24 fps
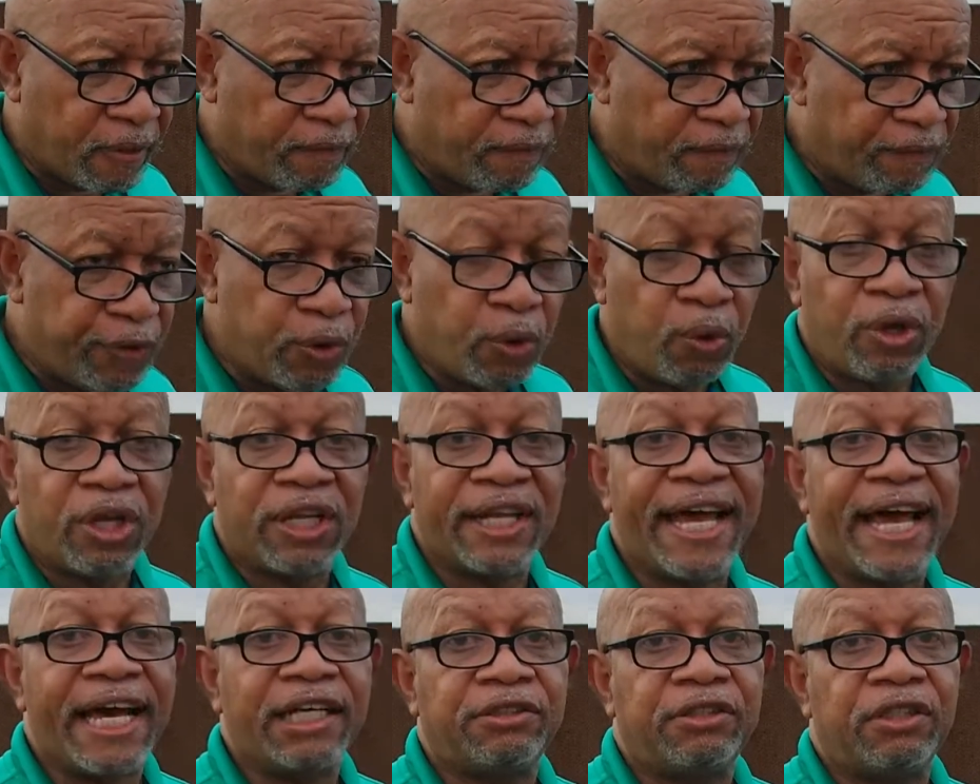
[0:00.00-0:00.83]
few
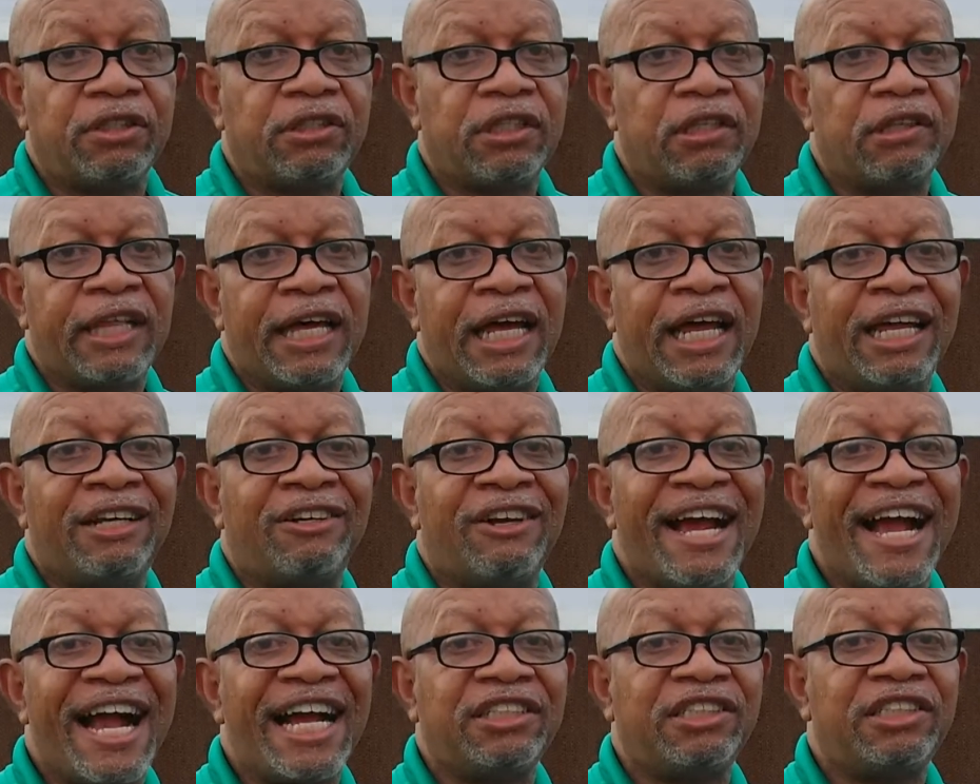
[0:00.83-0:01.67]
classes that are
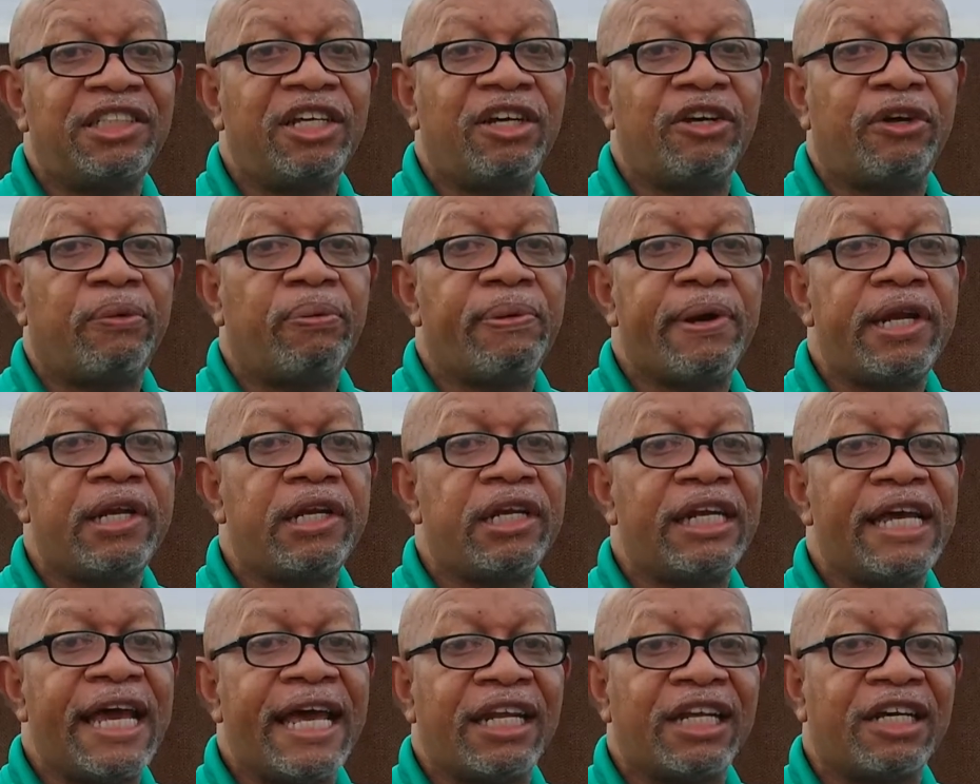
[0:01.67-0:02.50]
actually
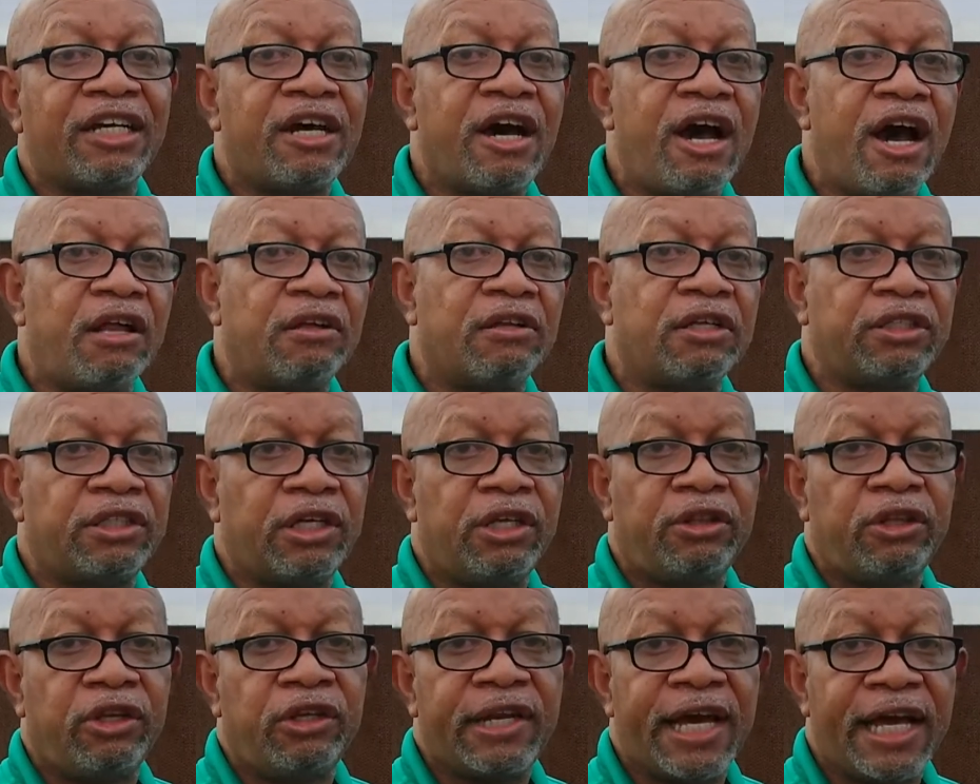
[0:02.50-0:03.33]
accredited at a college
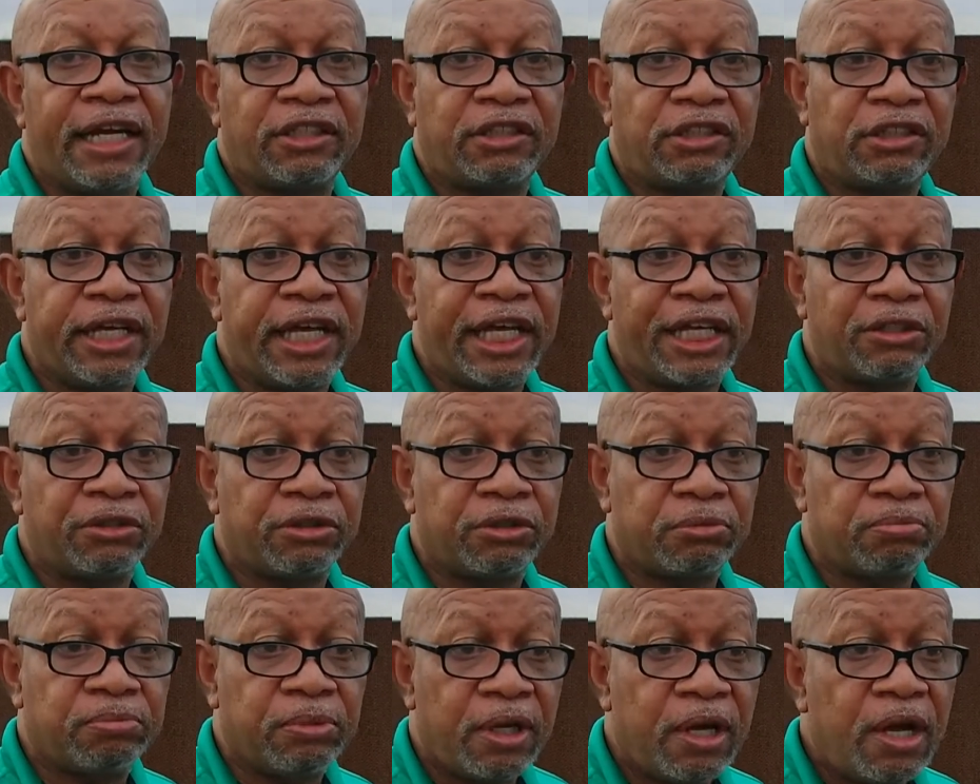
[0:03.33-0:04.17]
in the United States.
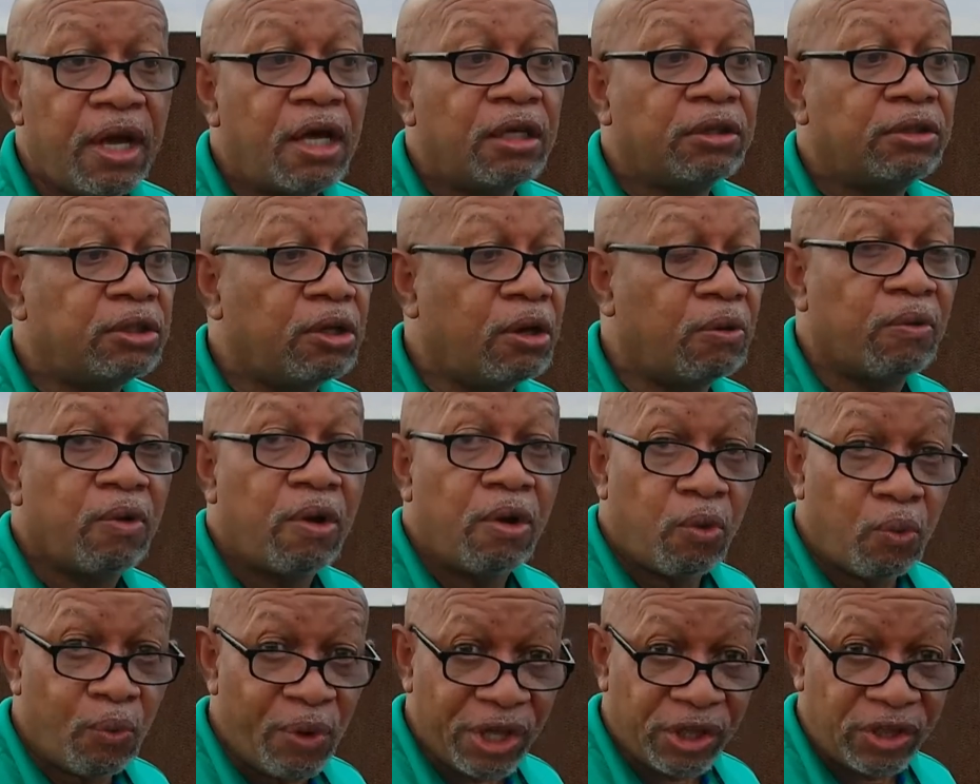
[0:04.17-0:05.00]
So
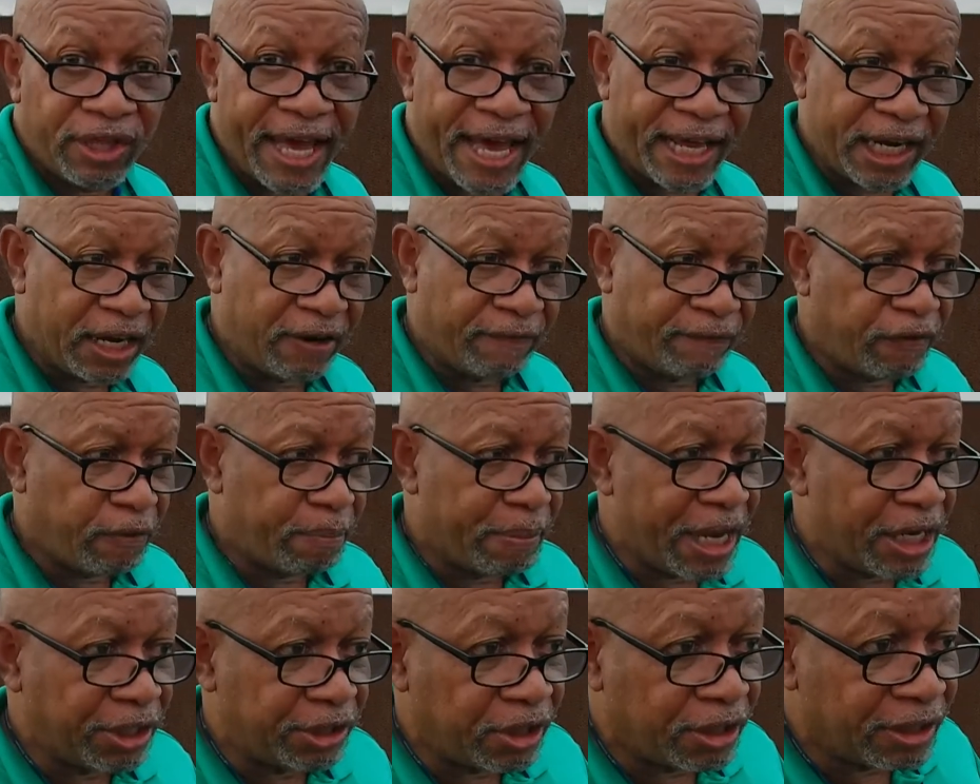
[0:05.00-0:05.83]
with that
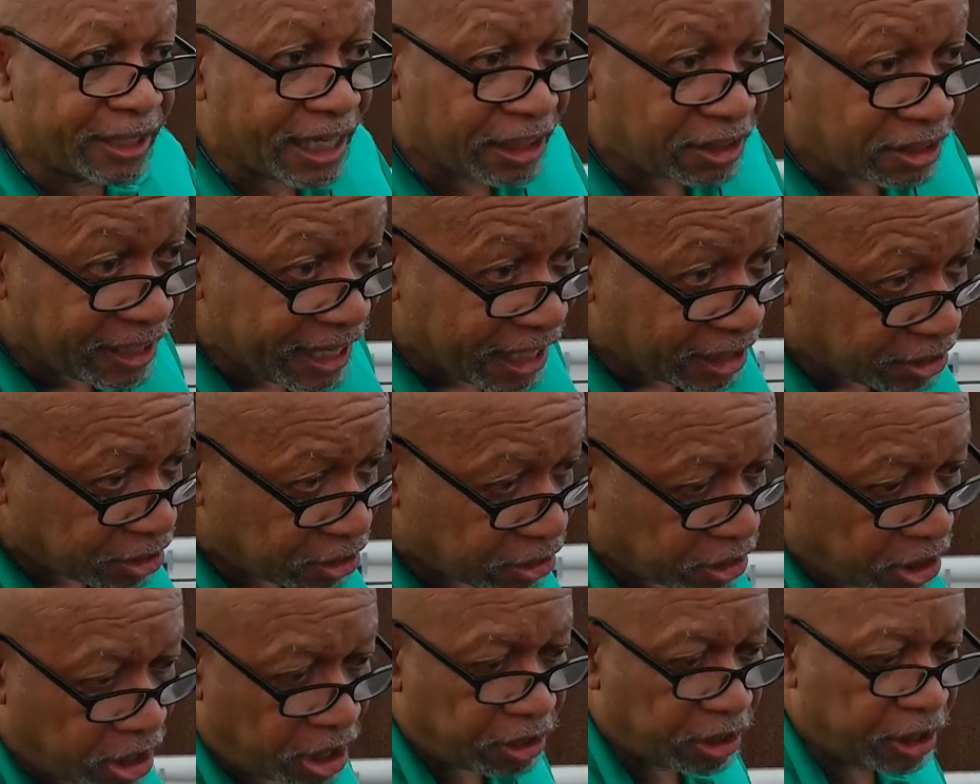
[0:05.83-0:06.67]
information, let's get
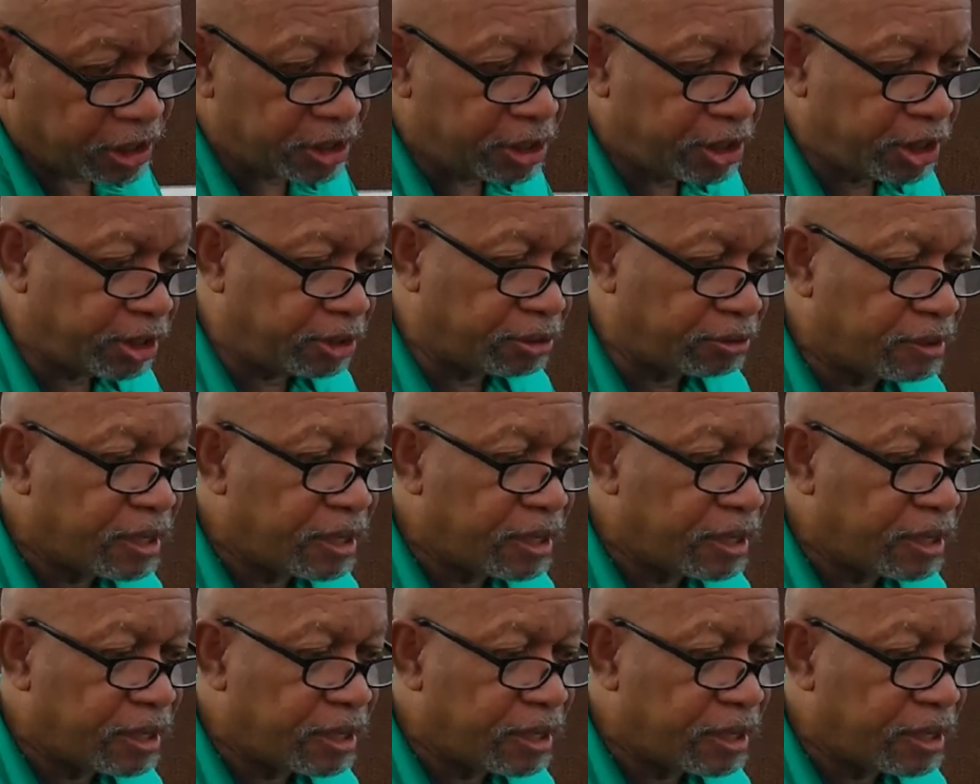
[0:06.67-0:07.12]
started here.